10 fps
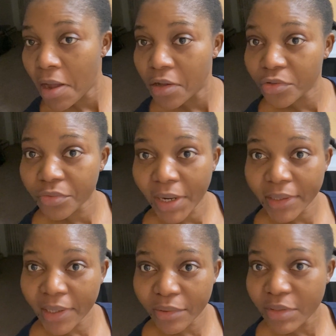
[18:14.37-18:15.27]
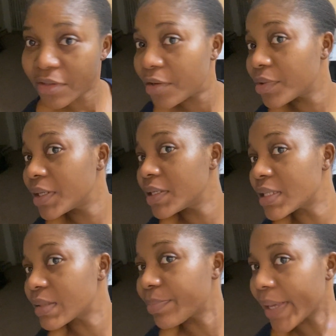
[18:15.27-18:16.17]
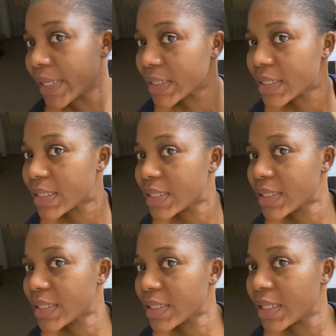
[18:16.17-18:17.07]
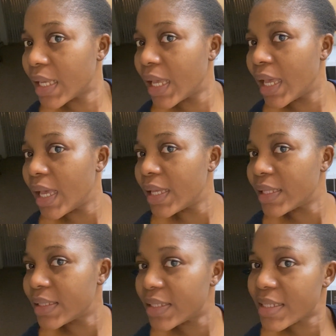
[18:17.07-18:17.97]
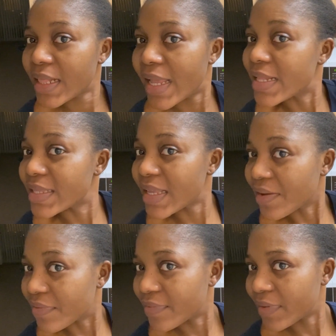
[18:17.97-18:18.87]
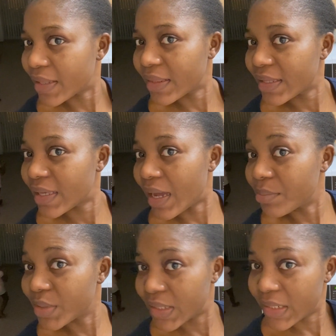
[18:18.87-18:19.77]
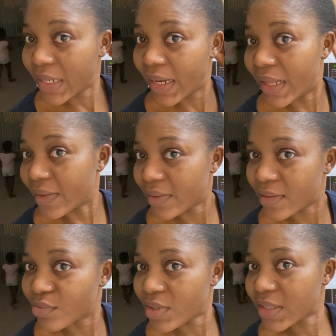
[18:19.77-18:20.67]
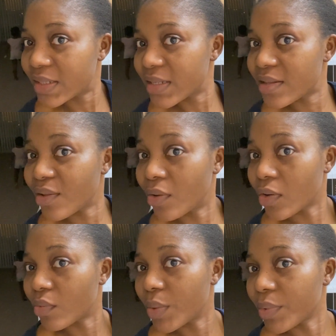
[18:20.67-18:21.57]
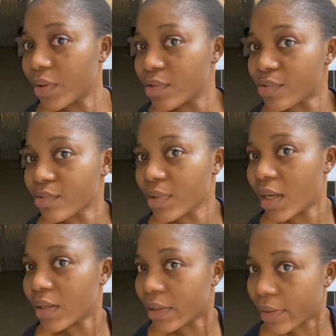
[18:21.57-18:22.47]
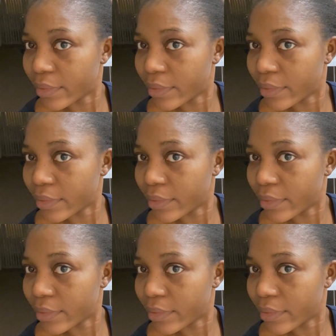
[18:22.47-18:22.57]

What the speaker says: So right now it's not looking its best. This length I think I'm retaining length. It wasn't this long when we got to Canada.